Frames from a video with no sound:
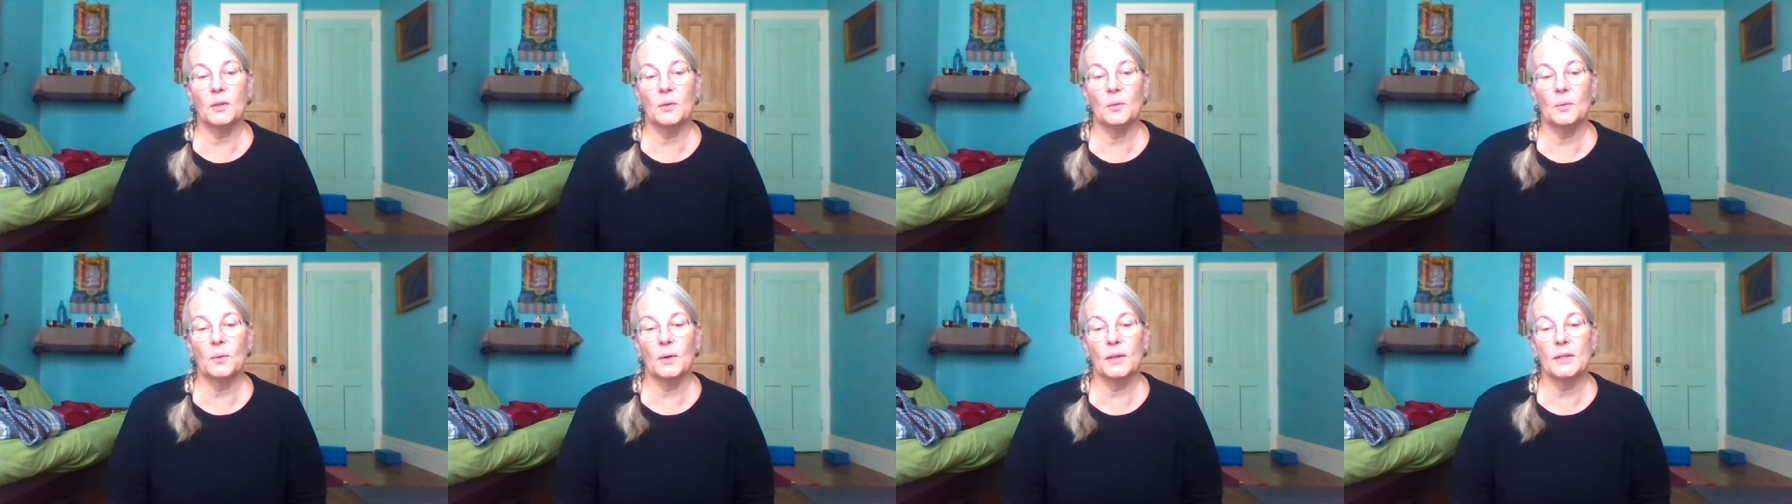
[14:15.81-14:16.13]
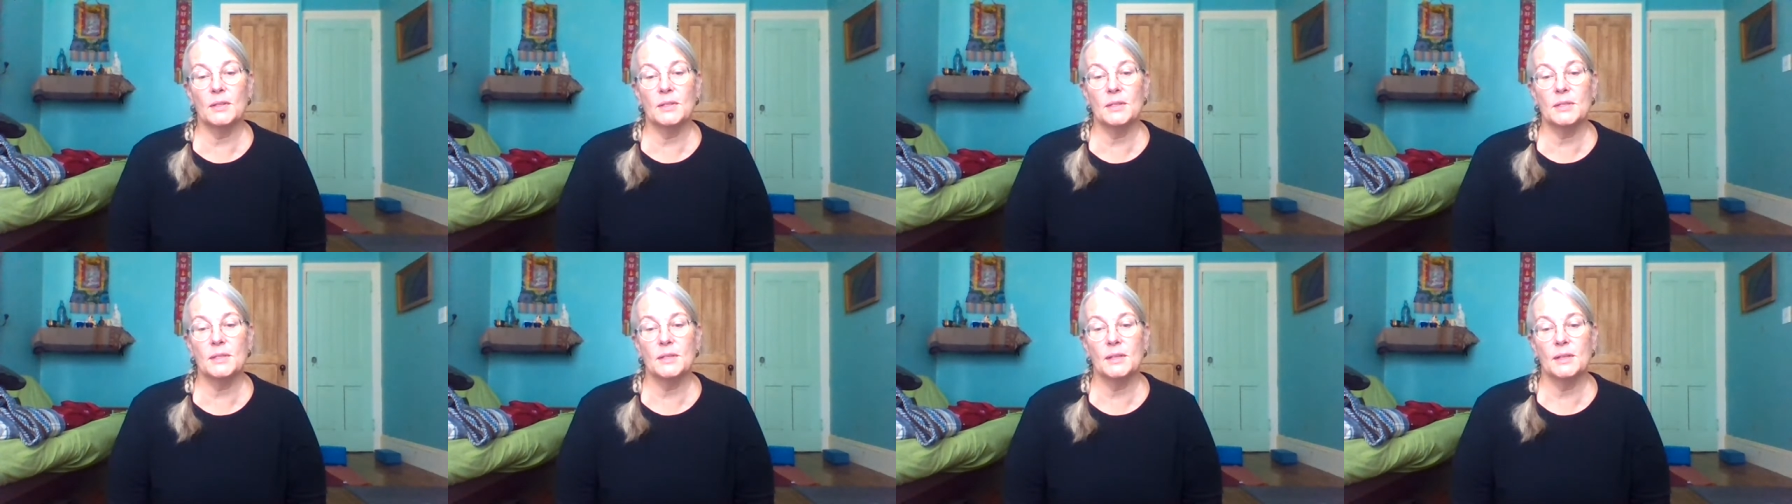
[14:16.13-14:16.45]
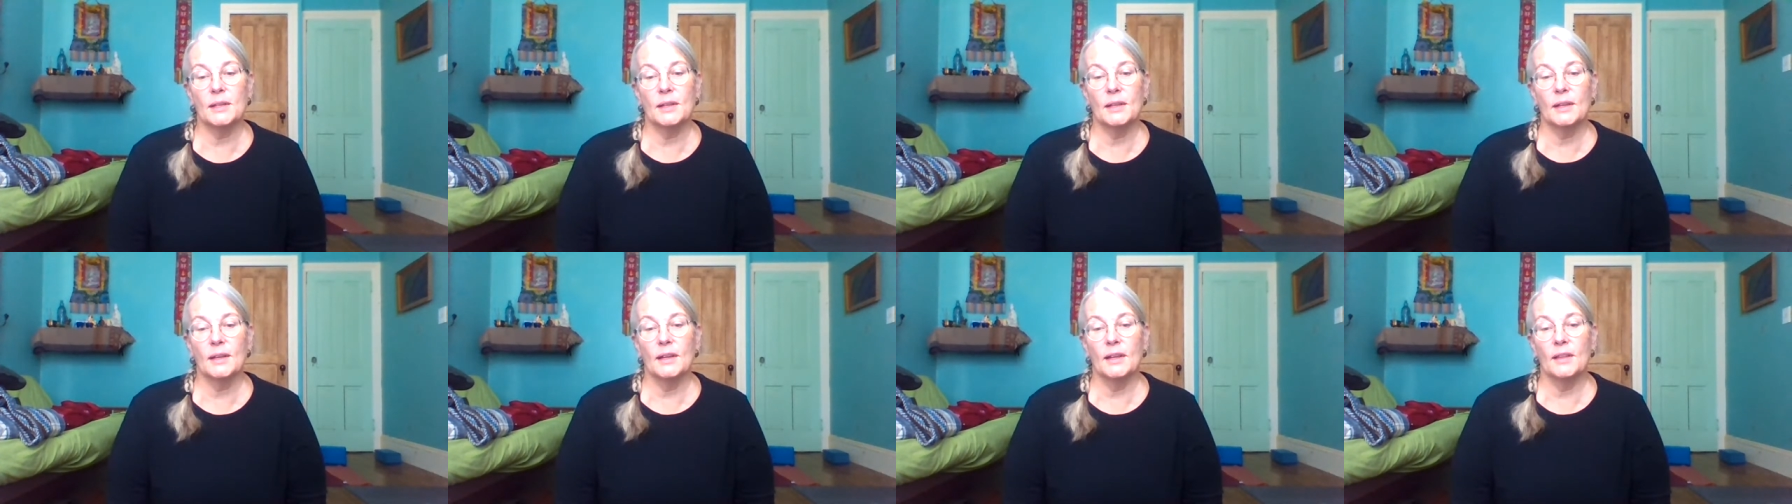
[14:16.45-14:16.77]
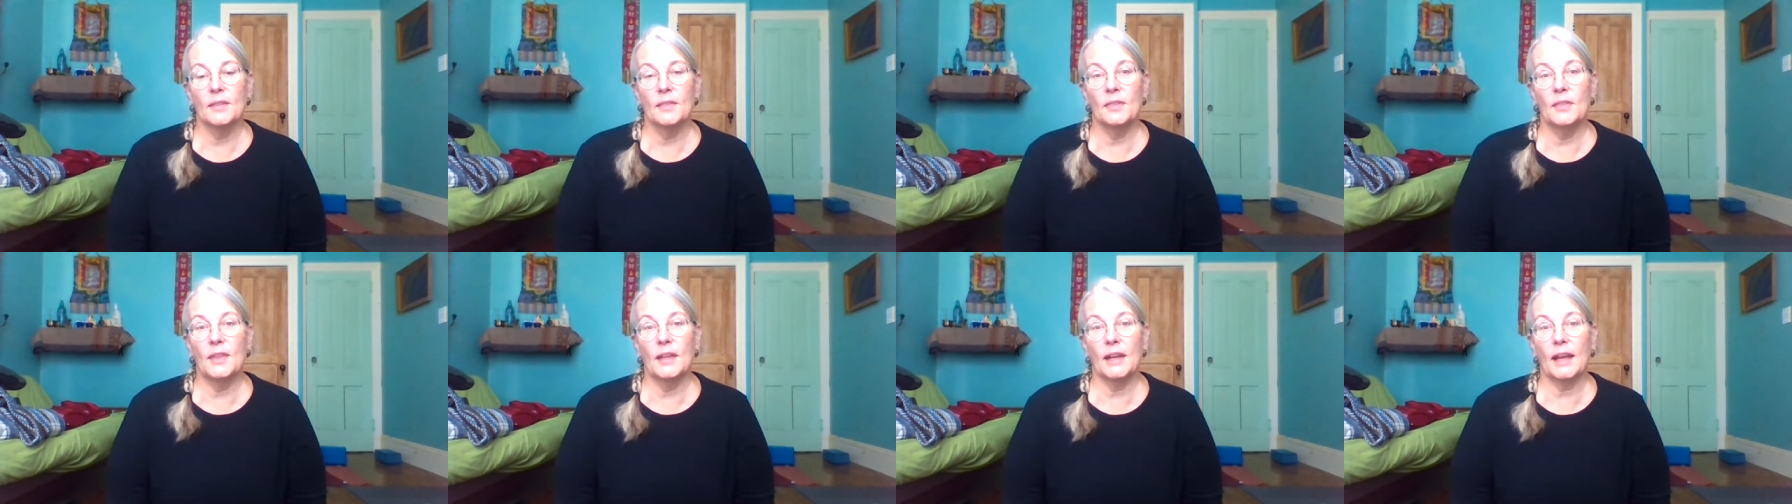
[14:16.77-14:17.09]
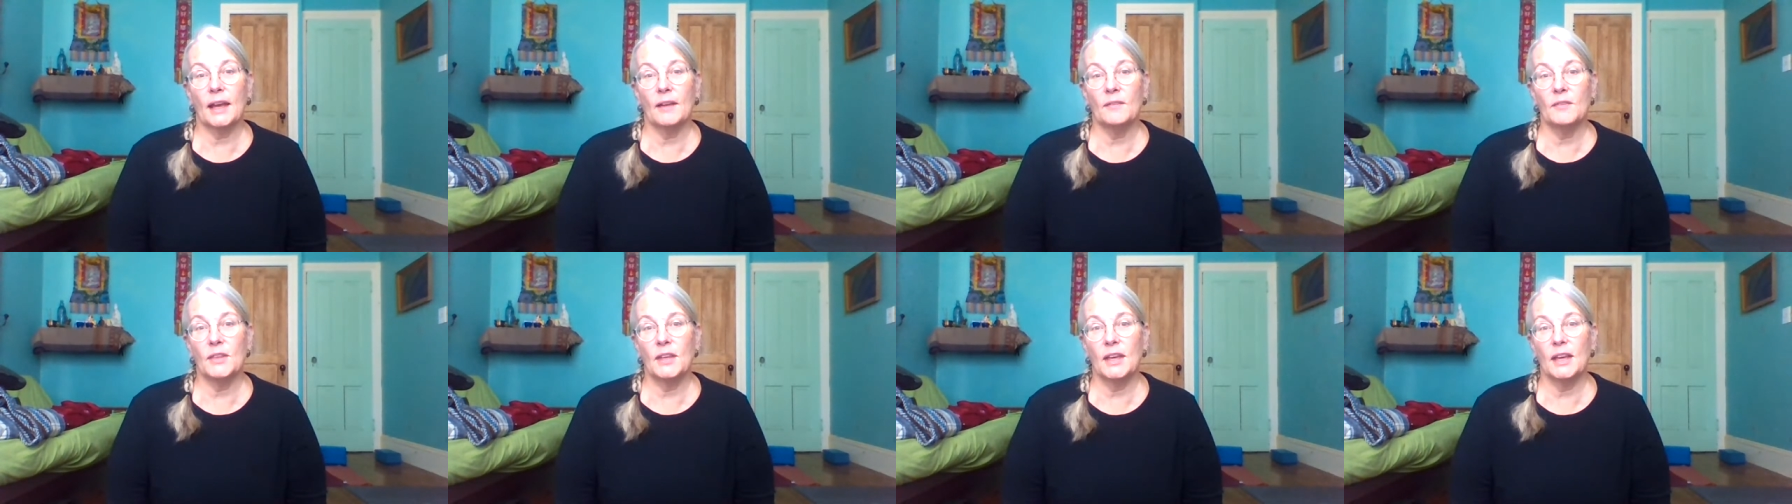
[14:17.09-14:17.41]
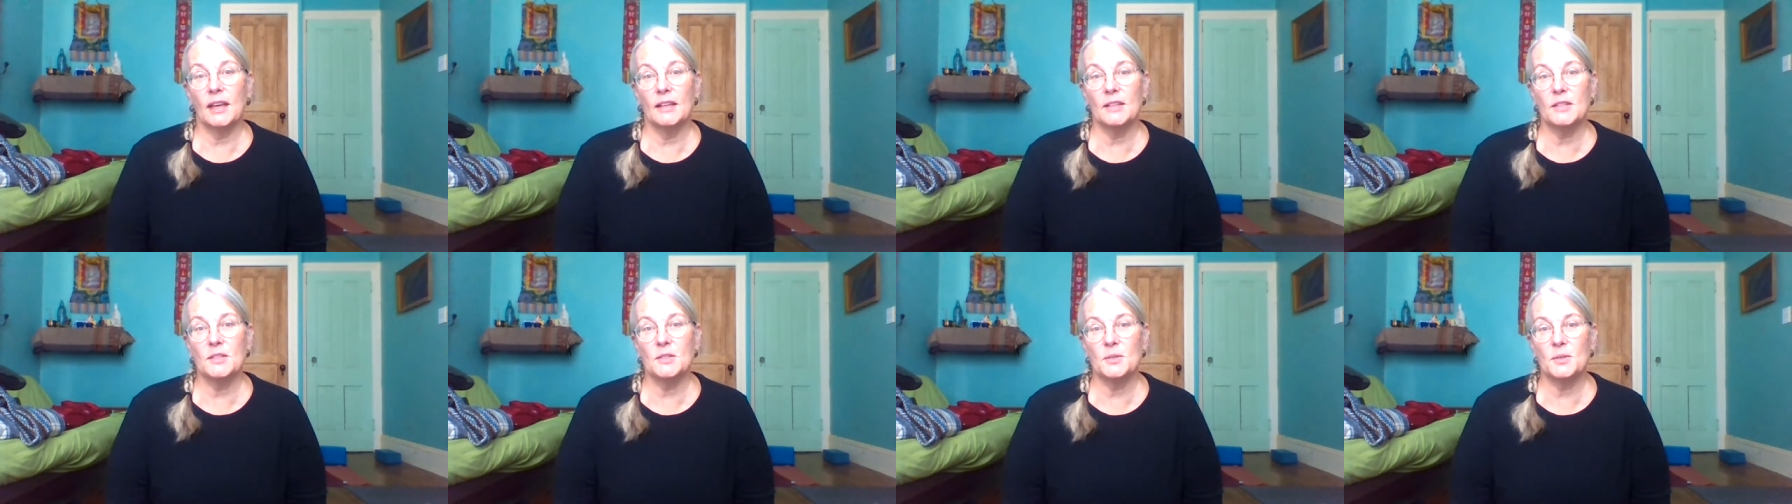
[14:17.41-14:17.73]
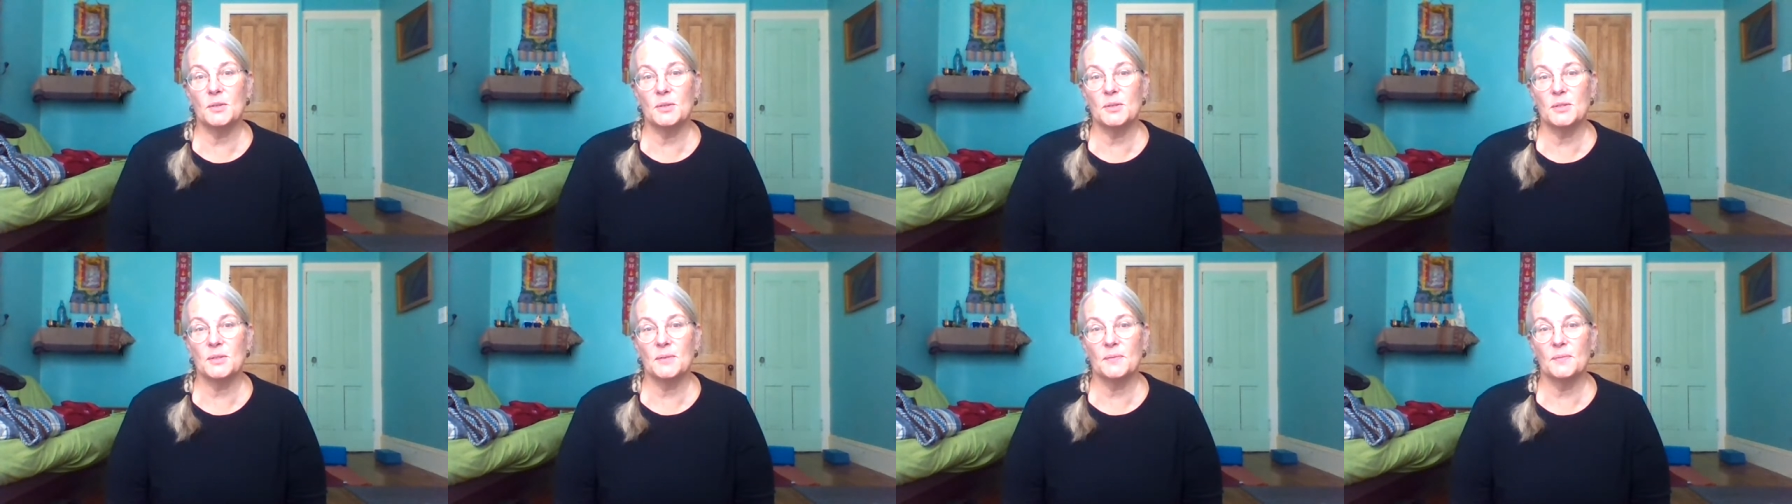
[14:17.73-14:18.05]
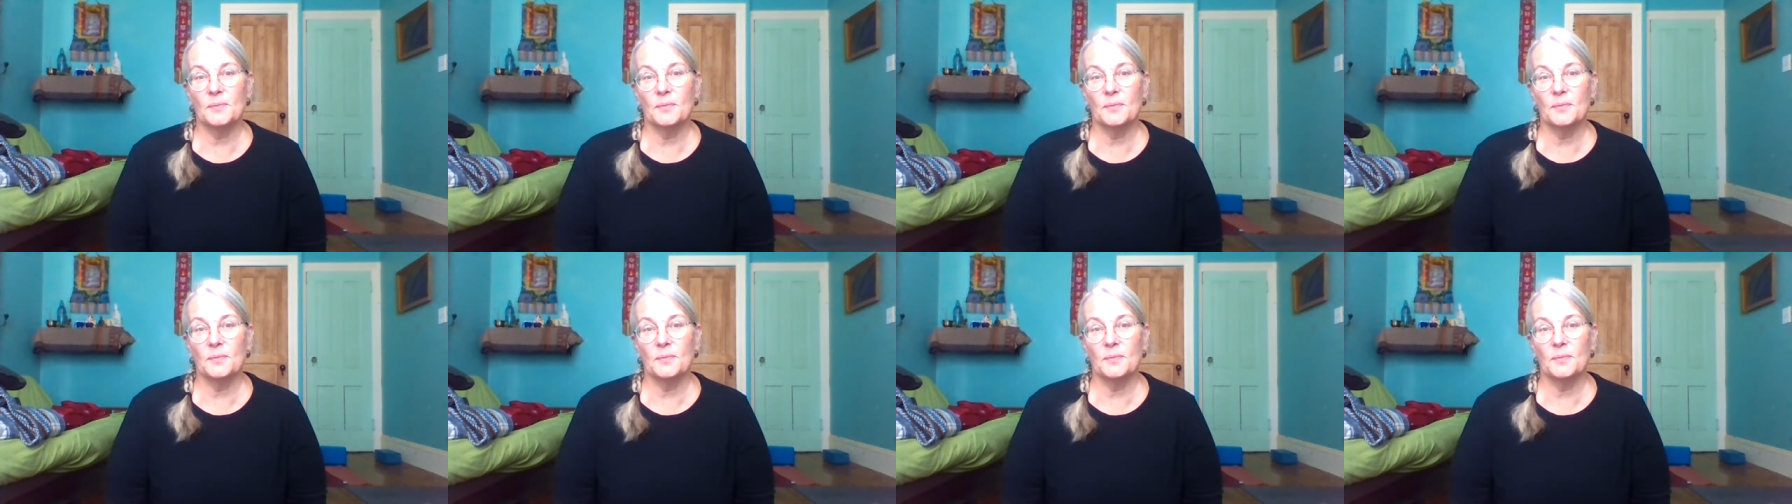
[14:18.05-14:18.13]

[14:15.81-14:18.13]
ones that have the answers.